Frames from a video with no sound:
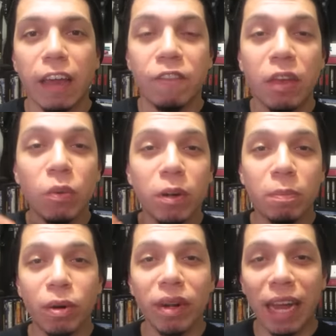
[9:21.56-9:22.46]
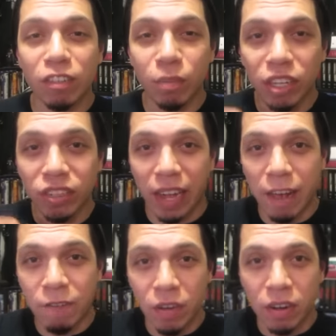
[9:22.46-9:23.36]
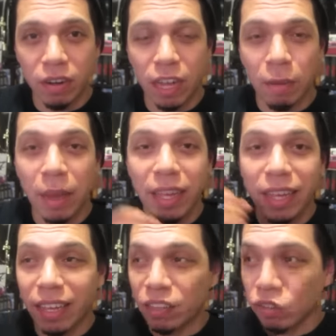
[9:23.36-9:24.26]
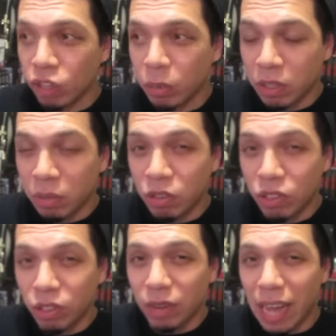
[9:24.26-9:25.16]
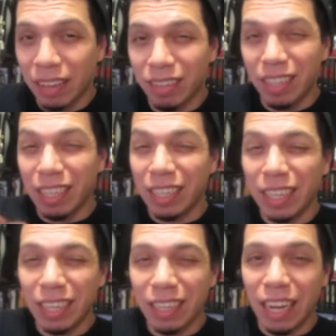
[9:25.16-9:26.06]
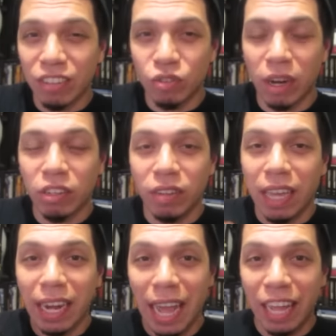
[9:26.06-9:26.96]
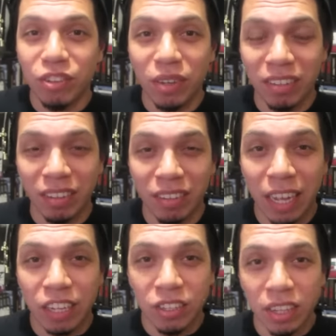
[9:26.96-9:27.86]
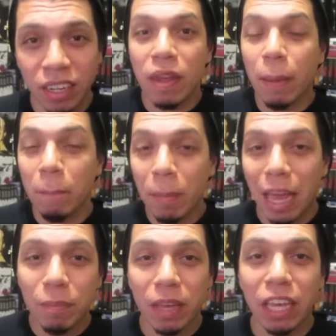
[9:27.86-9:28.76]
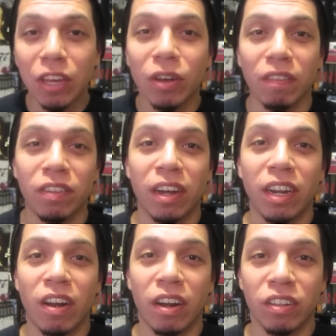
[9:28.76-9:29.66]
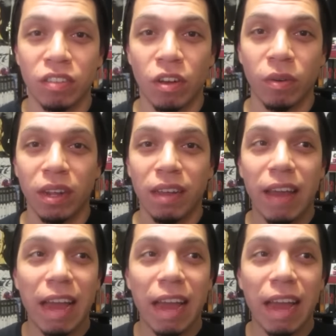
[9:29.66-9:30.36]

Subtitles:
If he would have put as much effort in making his dream come true as he did as trying to get Adria's attention, then maybe he could have done it on his own.